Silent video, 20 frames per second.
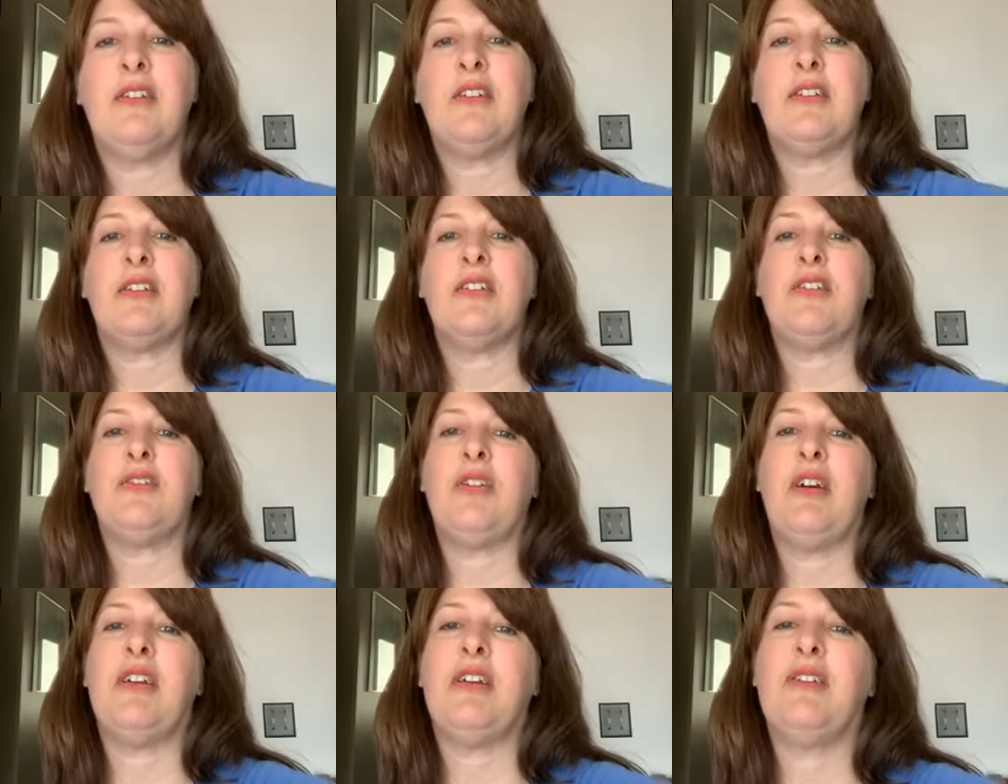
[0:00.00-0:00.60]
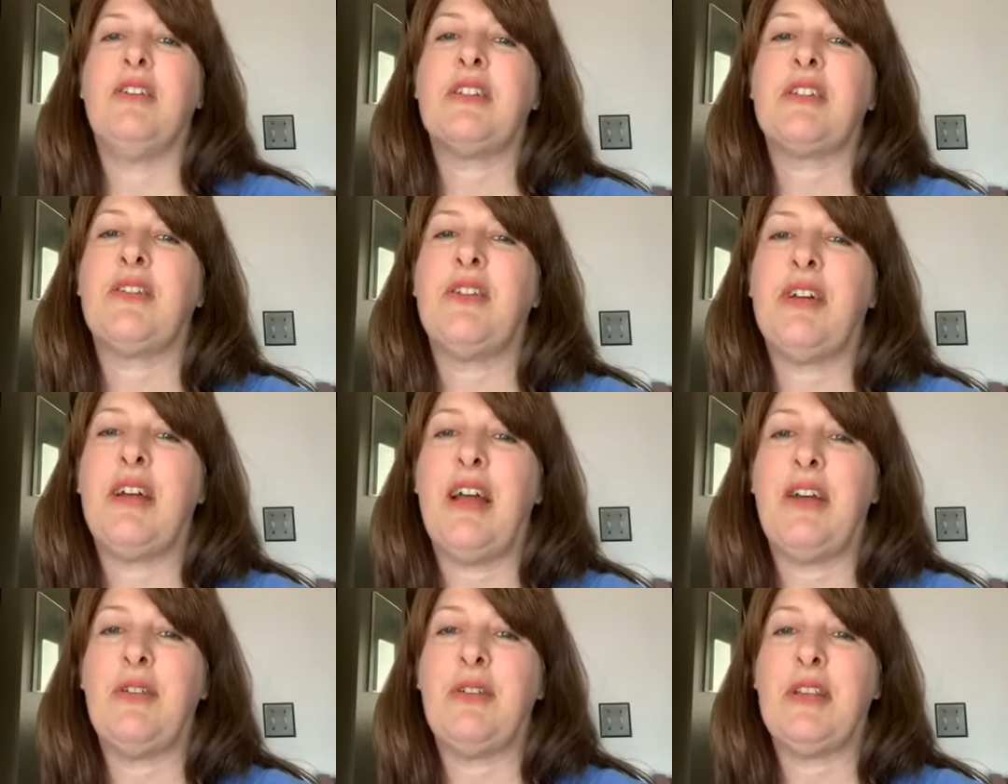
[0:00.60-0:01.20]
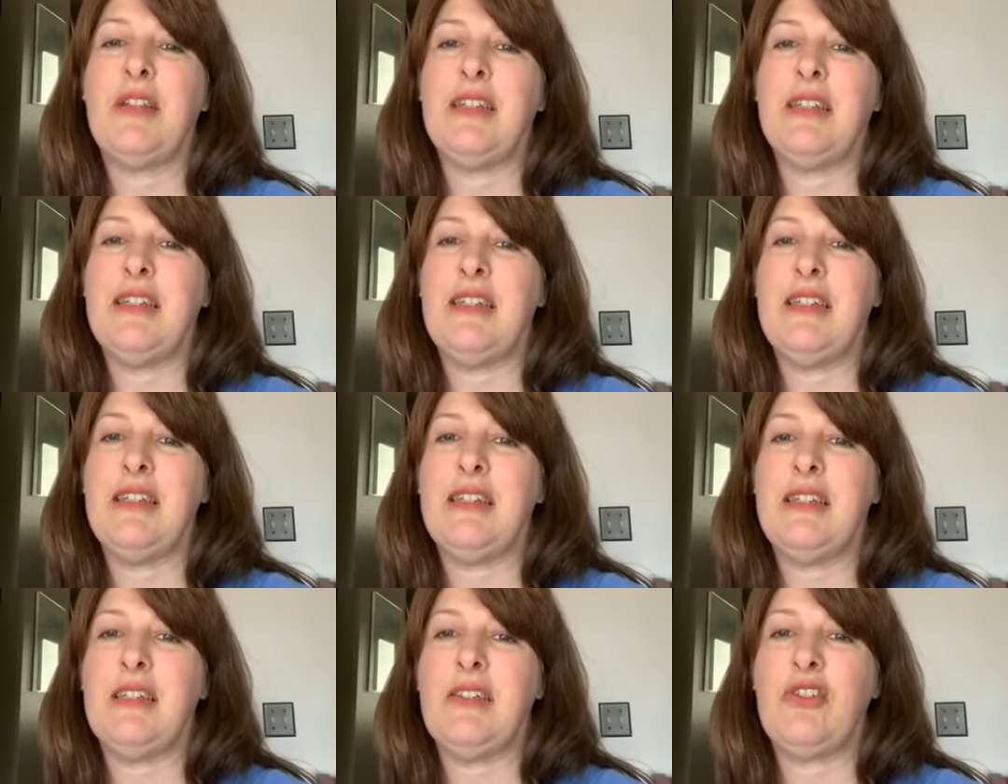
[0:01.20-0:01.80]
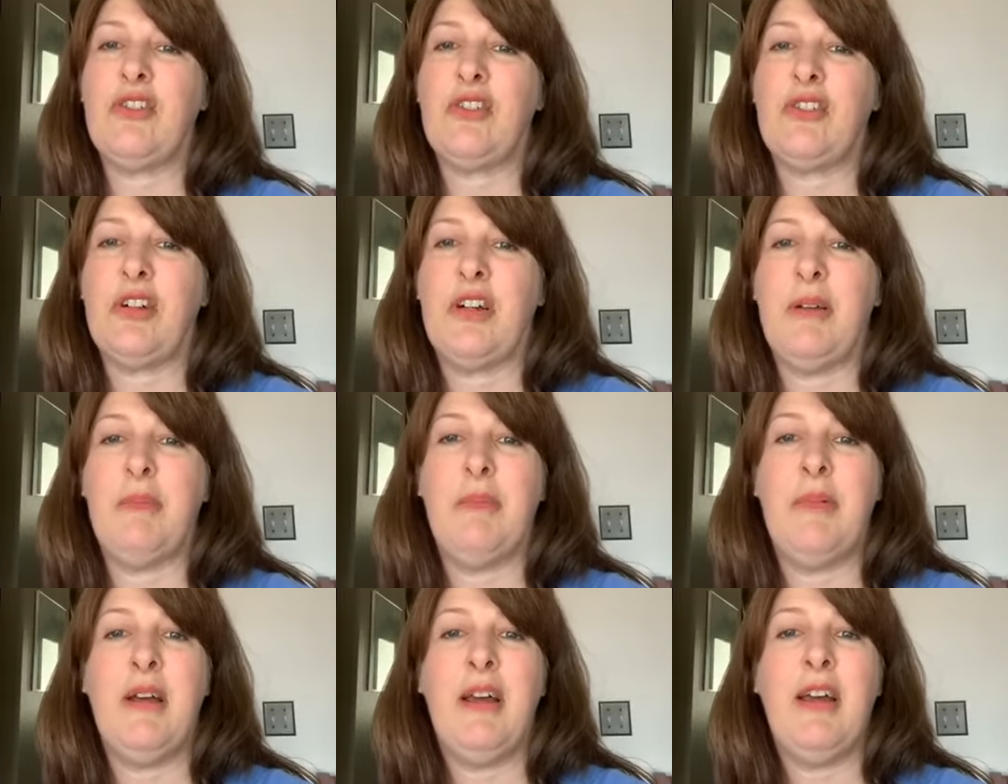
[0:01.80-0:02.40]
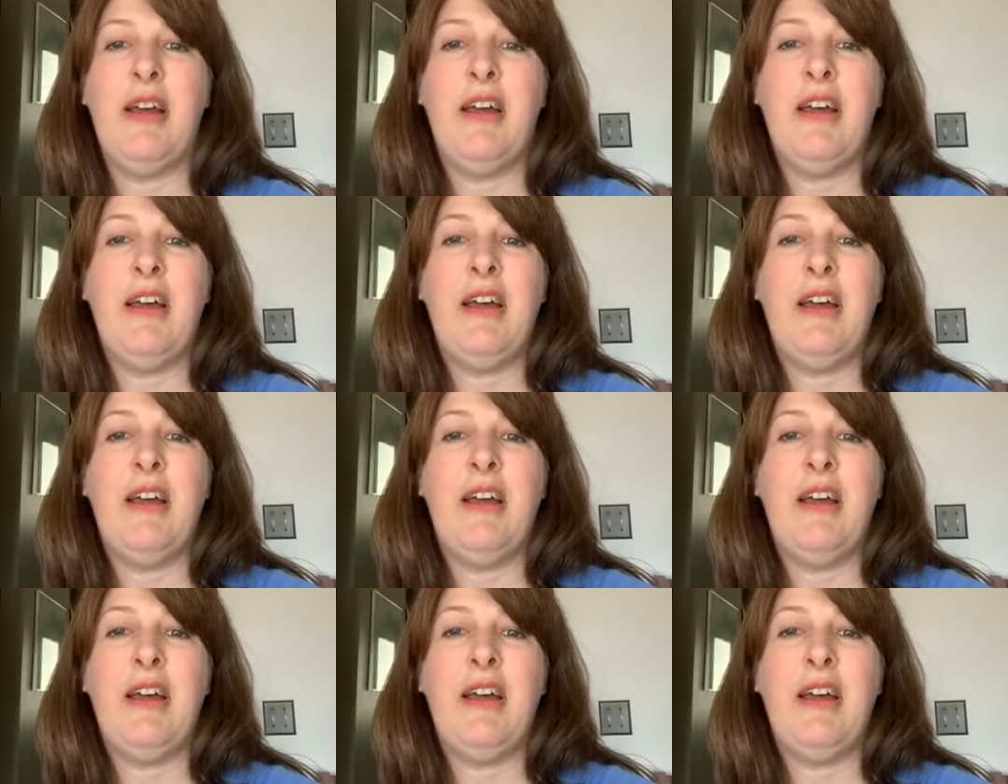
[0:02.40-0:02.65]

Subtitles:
Do I know what's going on with the DC trip?